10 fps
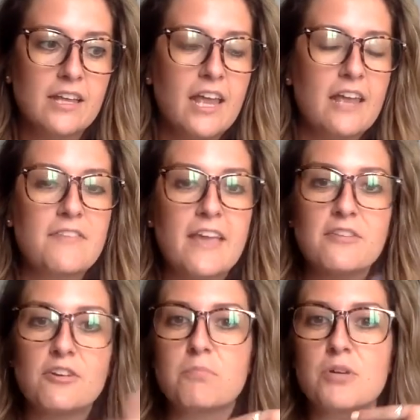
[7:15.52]
then
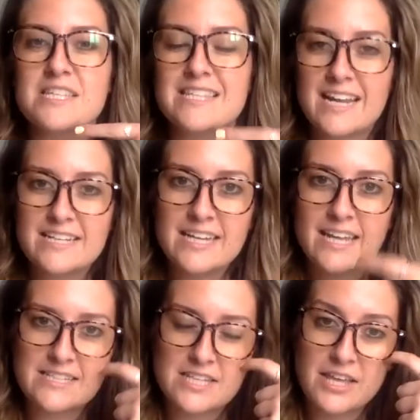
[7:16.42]
they're presenting
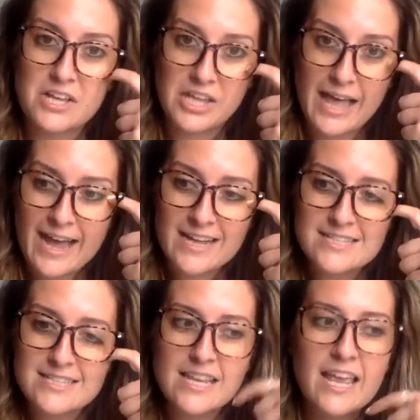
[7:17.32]
it to the
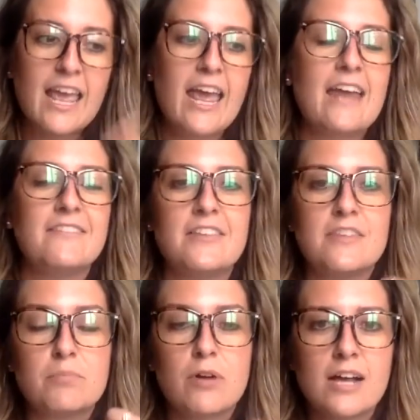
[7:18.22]
class, and then
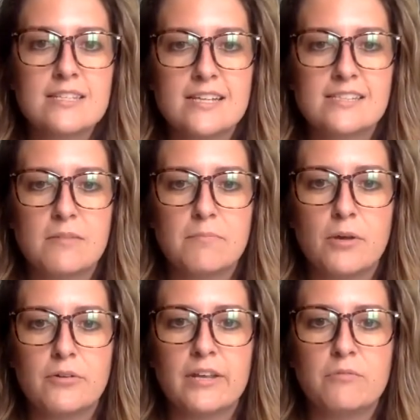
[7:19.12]
the process
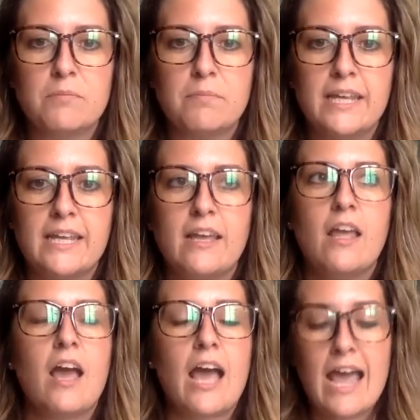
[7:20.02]
component would be
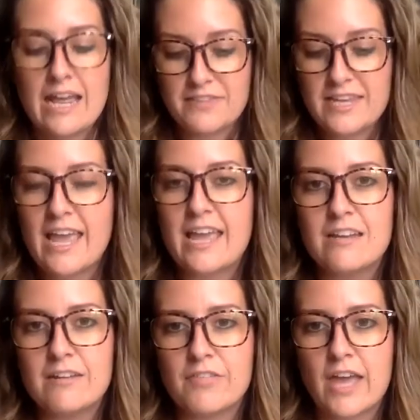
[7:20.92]
at the
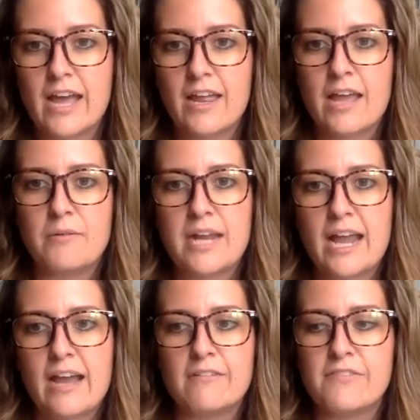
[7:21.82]
end of that, I would
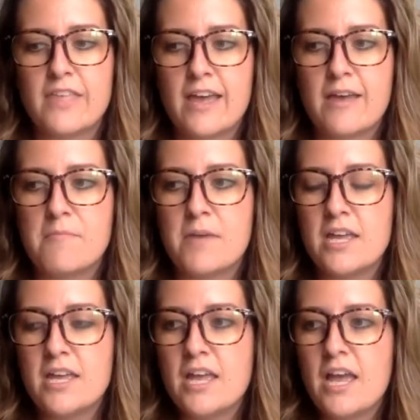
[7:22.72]
have them
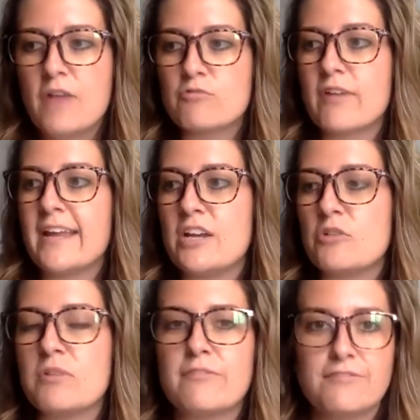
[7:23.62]
write a
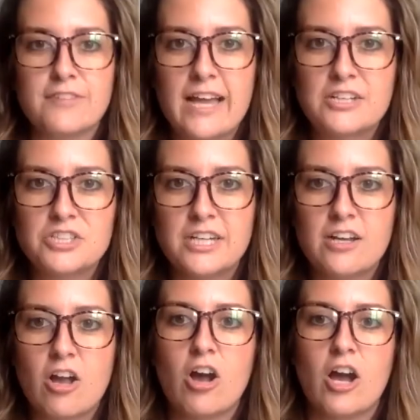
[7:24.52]
reflection
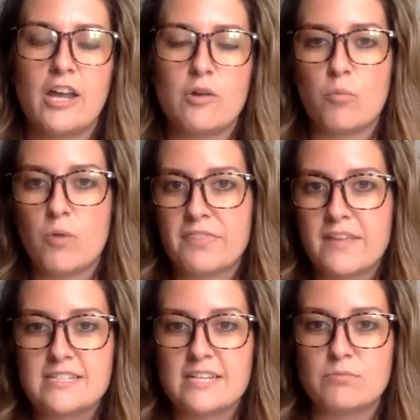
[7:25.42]
on what
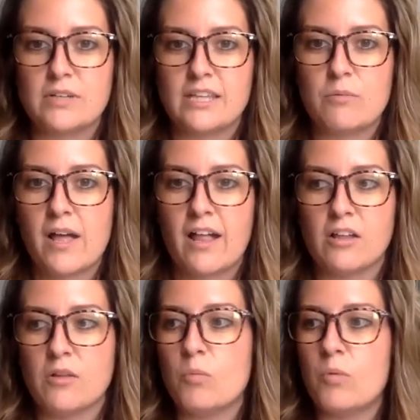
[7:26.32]
they did really
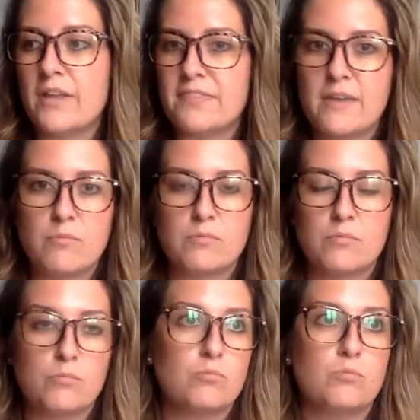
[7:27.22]
well, what they
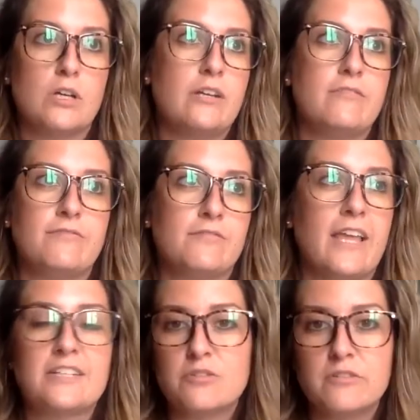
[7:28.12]
would have
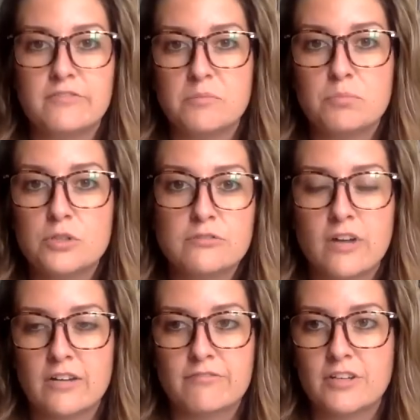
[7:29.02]
liked to have improved
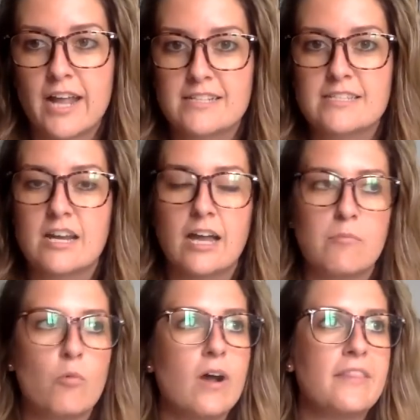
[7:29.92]
on for next
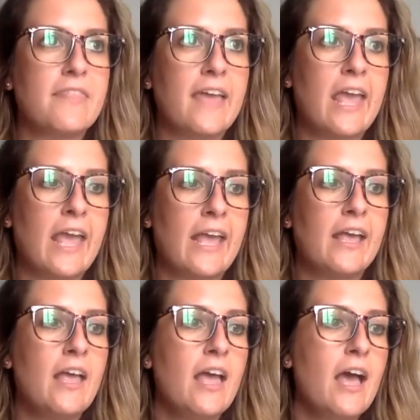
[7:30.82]
time, what they
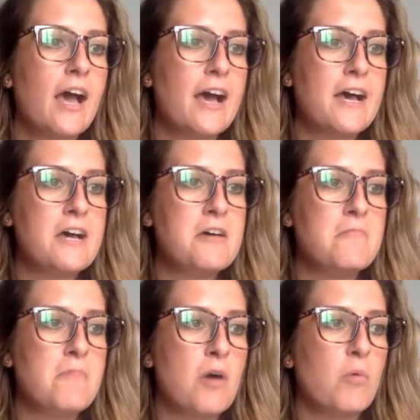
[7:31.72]

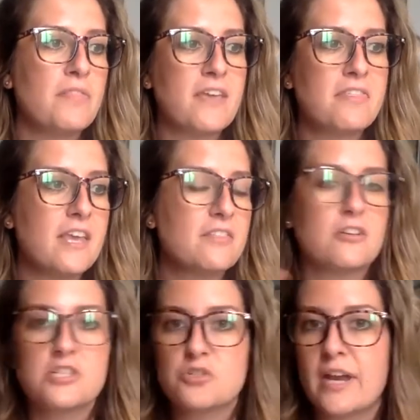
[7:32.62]
think their
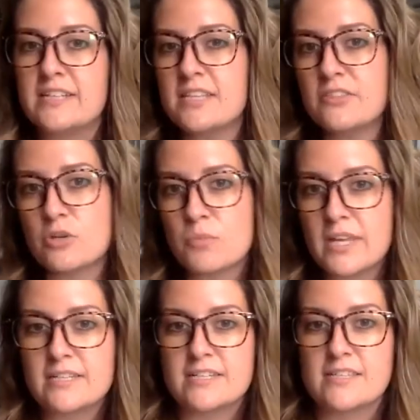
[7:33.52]
strengths and their
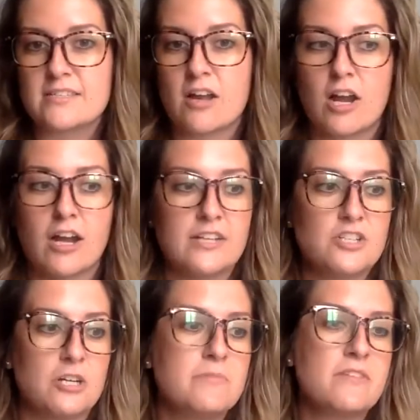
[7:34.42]
weaknesses are in
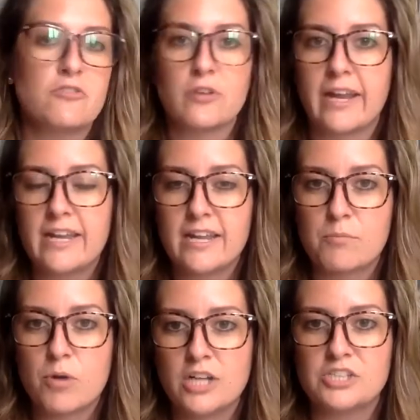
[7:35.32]
terms of creating a
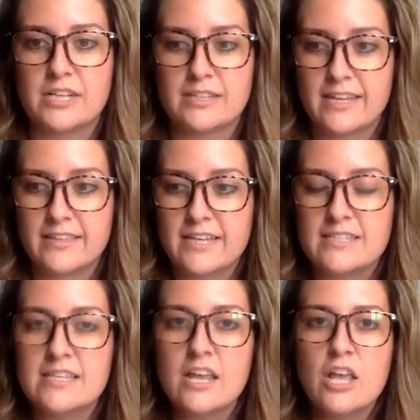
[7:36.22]
project like
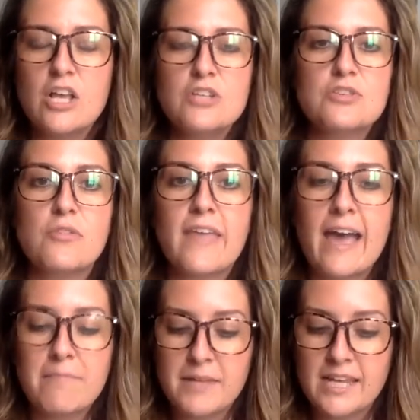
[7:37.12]
this. So
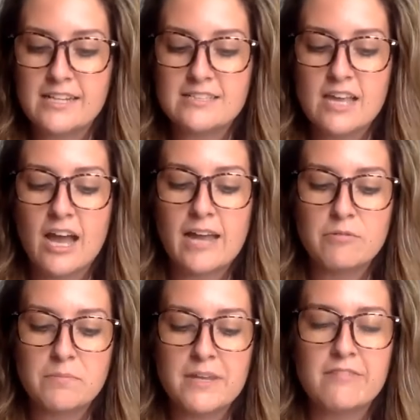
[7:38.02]
that means I
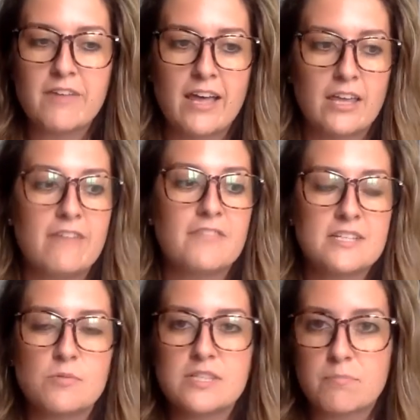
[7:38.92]
would be if
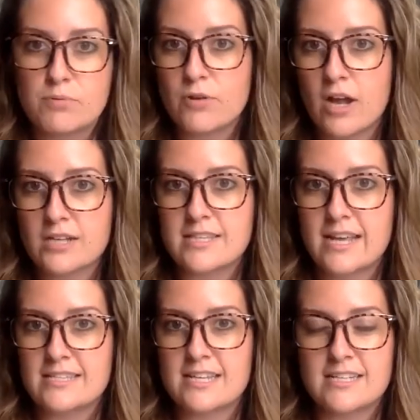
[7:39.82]
this was a
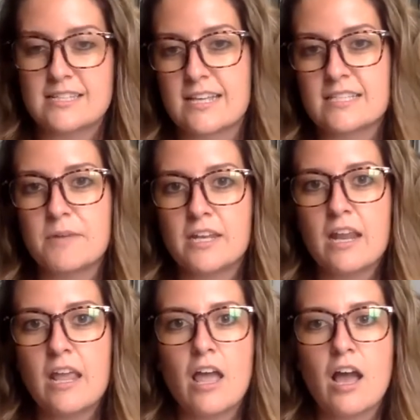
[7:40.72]
process assessment,
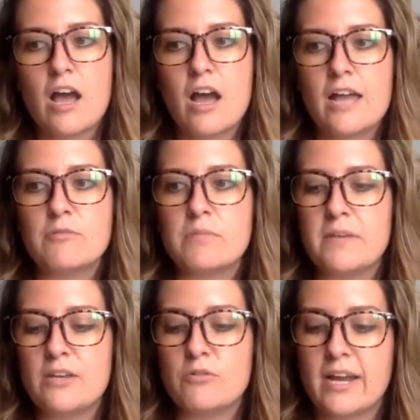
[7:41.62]
I would
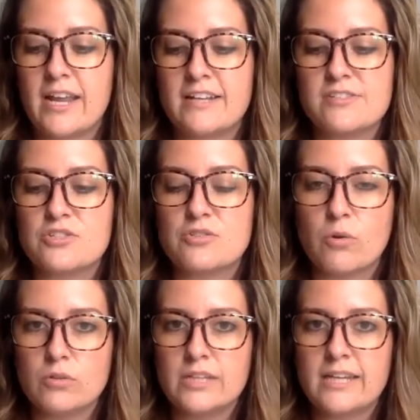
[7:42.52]
be grading
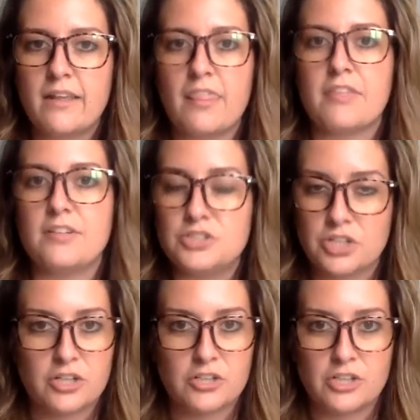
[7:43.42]
solely the
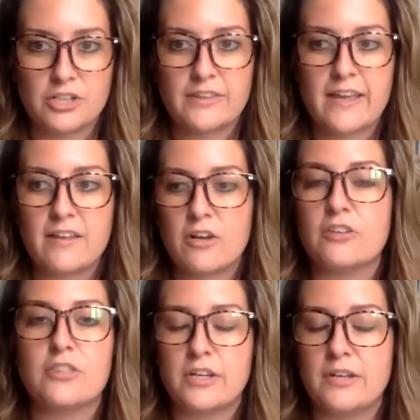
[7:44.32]
journal or
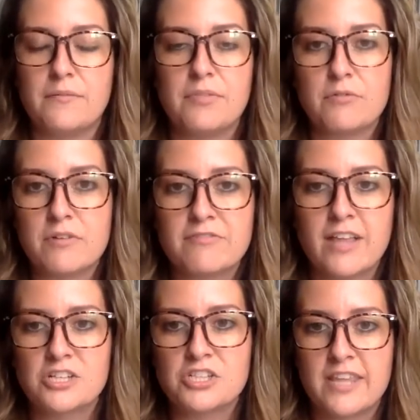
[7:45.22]
the
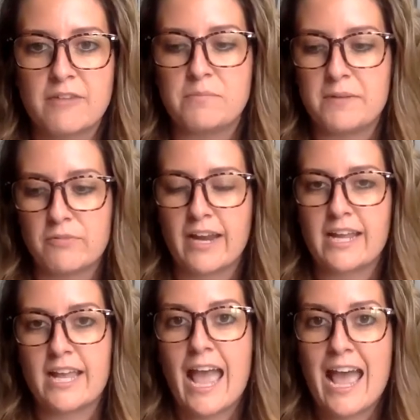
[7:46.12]
reflection they would be
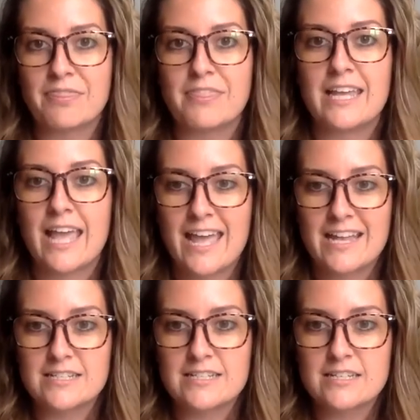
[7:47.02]
writing at the end.